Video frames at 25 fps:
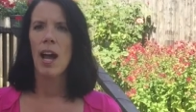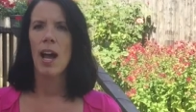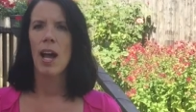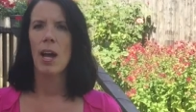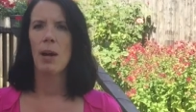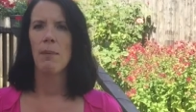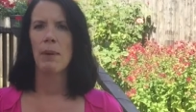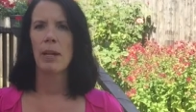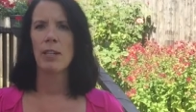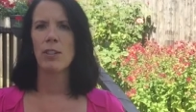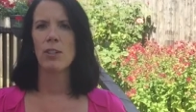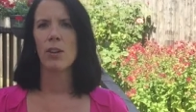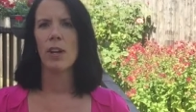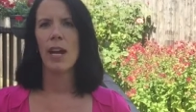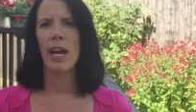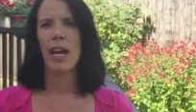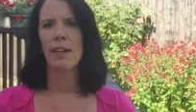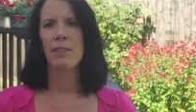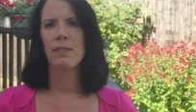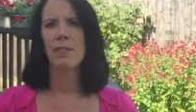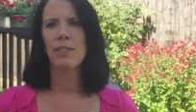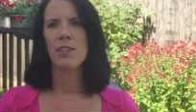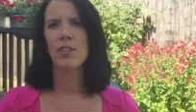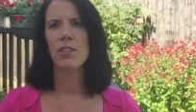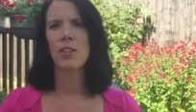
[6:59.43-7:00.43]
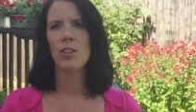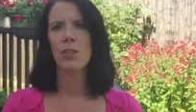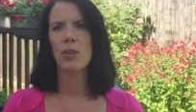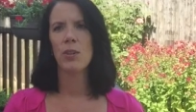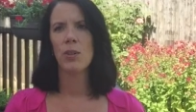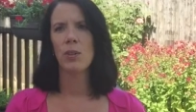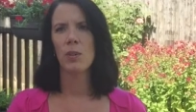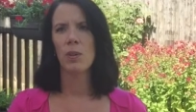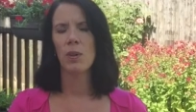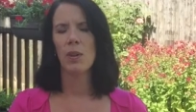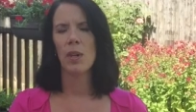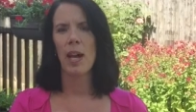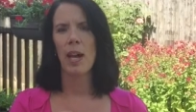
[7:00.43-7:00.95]
and you'll have
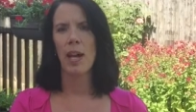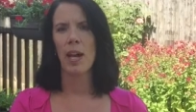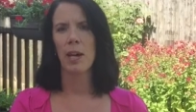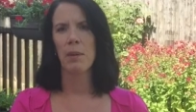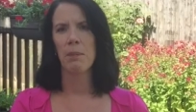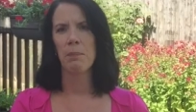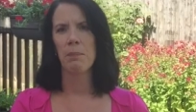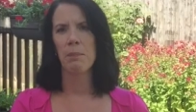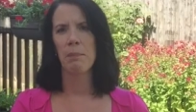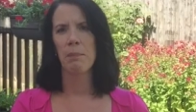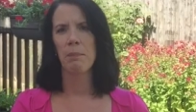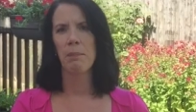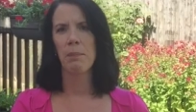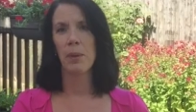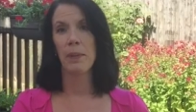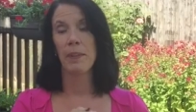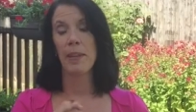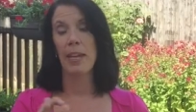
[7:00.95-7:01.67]
to put